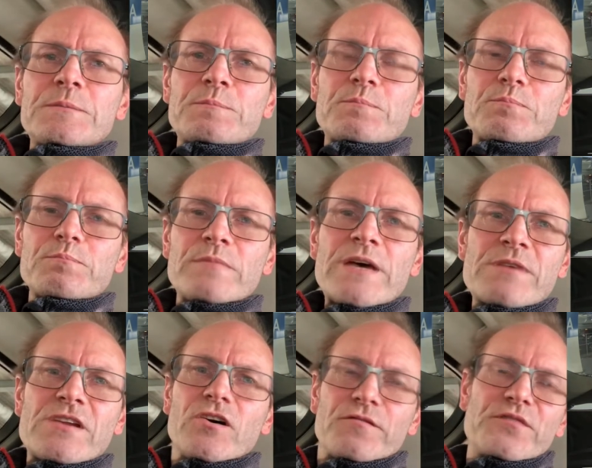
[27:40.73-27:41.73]
maybe
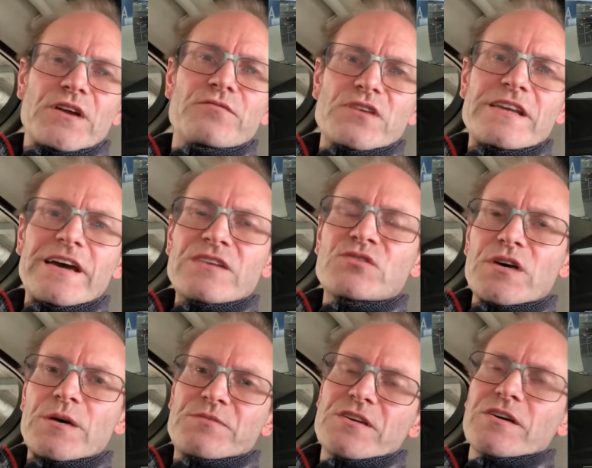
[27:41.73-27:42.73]
not for everyday
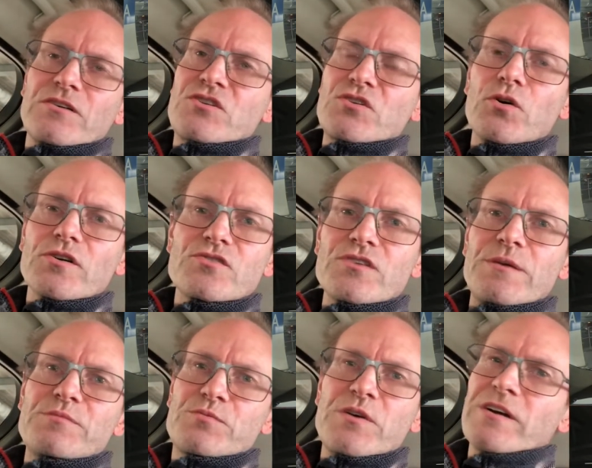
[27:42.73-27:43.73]
trips, short
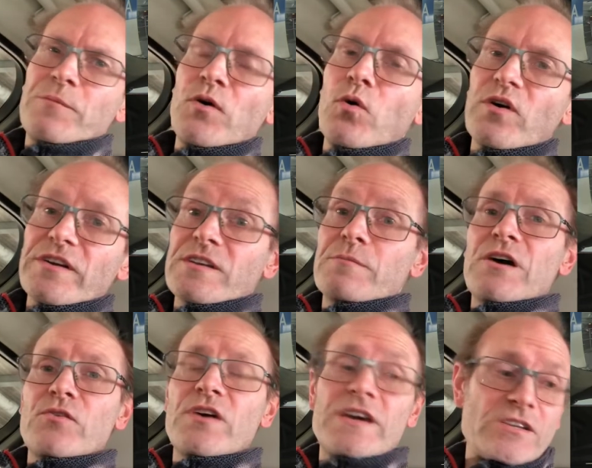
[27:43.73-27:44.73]
trips where I'm not worried about
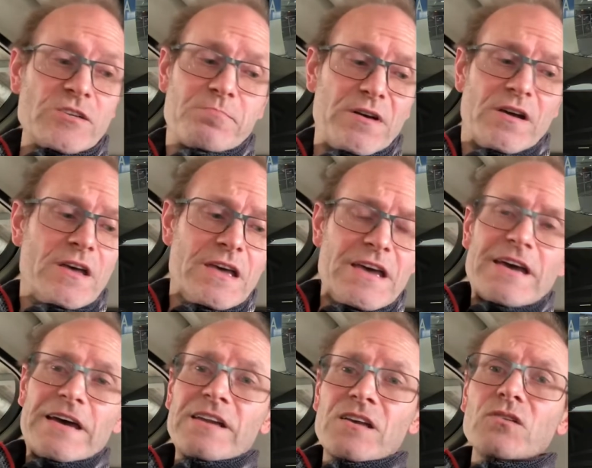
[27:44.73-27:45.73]
range, but
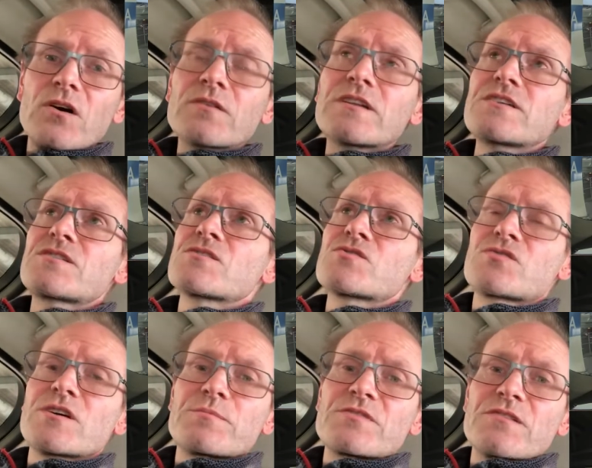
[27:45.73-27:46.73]
any long distance
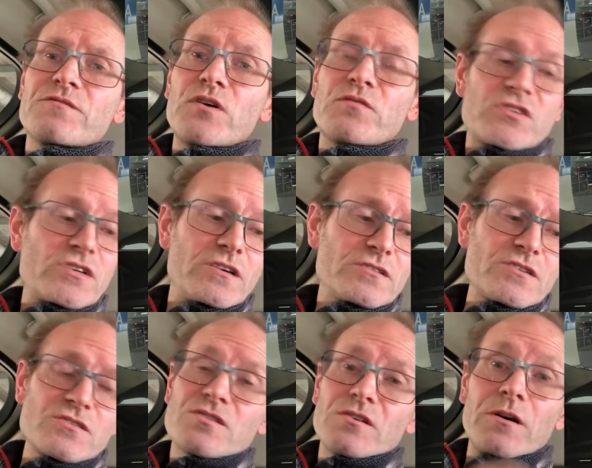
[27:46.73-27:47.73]
trips that involve a charging
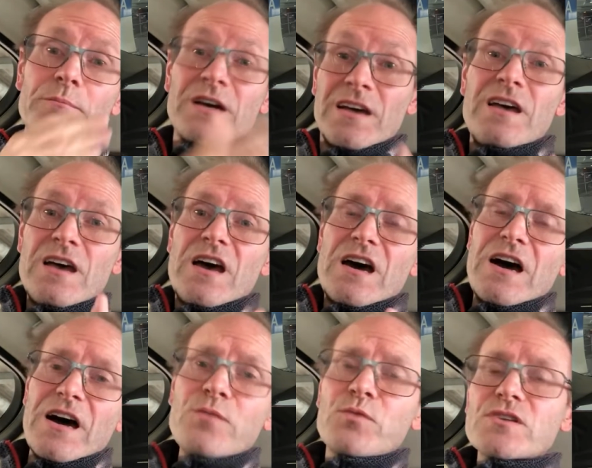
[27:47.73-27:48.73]
stop,
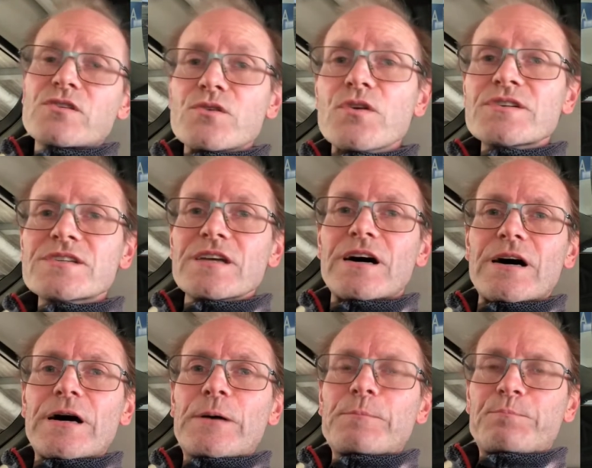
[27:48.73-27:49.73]
I would use
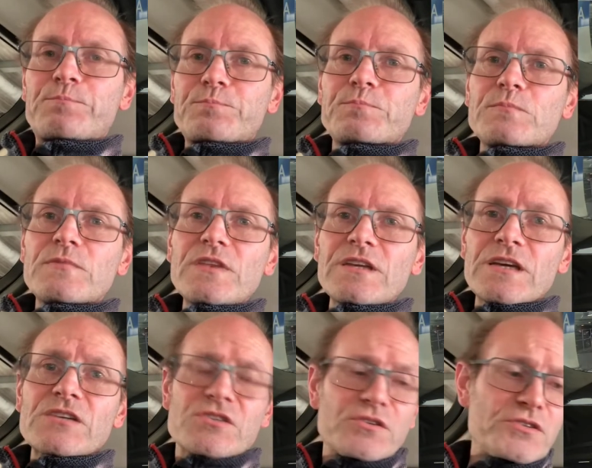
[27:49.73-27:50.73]
that
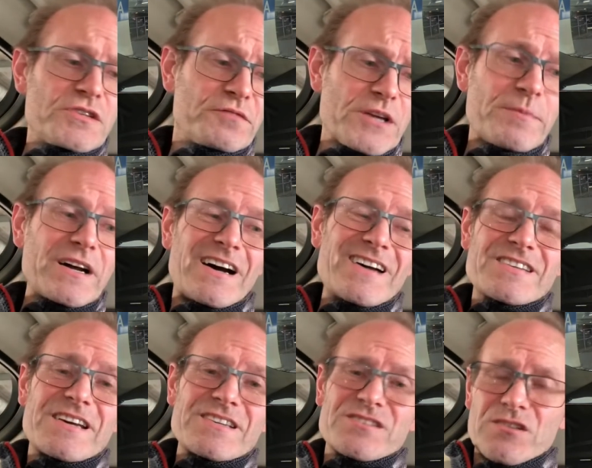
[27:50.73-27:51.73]
exclusively. But as it
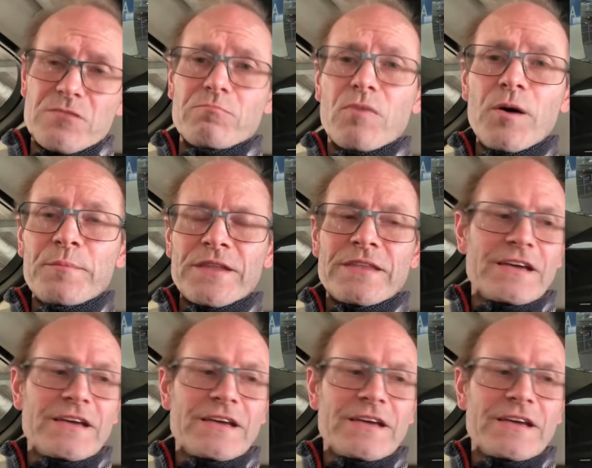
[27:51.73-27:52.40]
is at the moment,